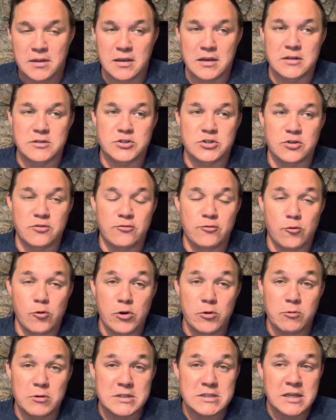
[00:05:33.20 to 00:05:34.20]
And so
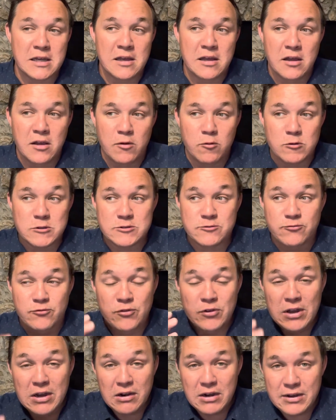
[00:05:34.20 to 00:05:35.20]
Ford was
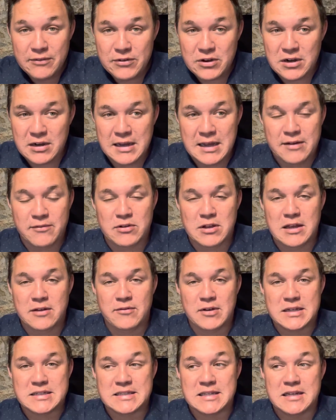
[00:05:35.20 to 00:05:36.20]
very, very heavily
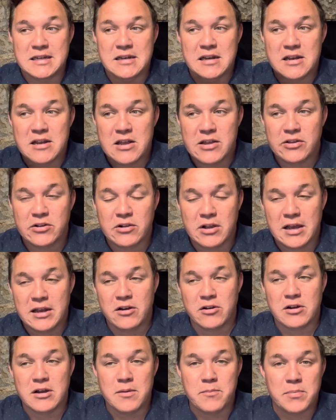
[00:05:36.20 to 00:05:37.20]
invested in another
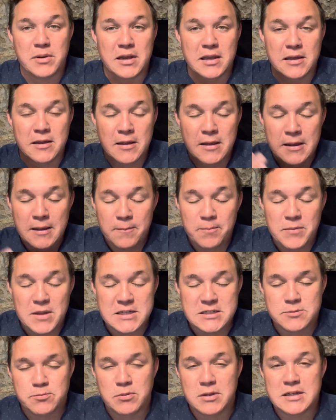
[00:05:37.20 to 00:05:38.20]
LiDAR company, and they
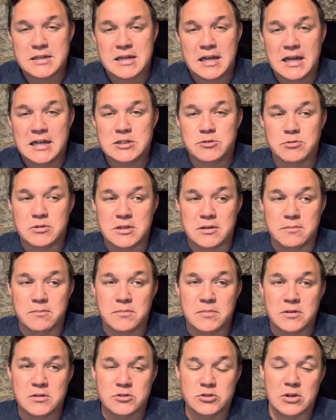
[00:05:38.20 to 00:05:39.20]
split ties with them.
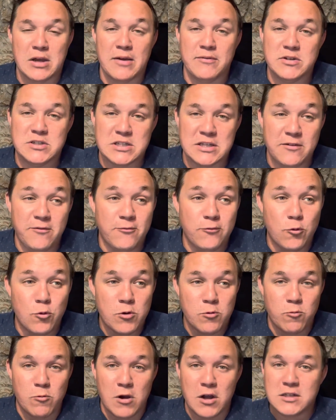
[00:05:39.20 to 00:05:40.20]
So obviously
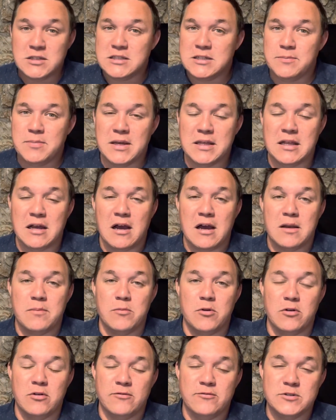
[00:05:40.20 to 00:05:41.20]
Ford wants to be in the
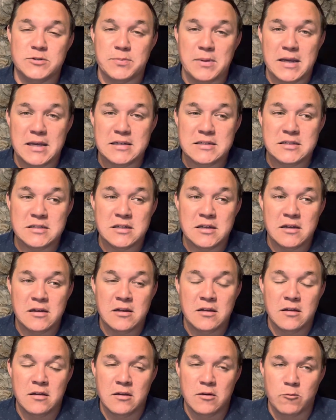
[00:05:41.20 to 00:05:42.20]
automotive space.
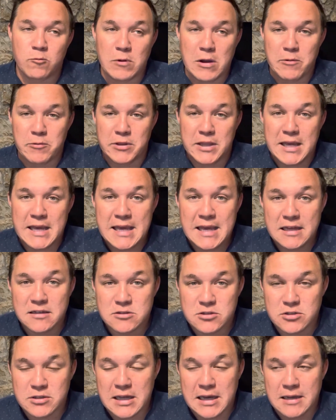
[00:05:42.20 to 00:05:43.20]
Why would they
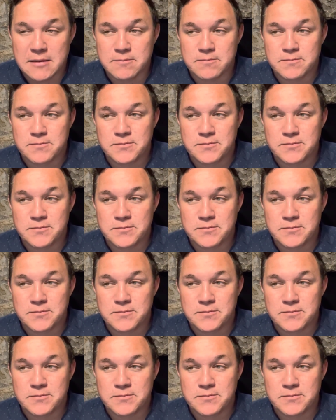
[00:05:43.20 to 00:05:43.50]
cancel that?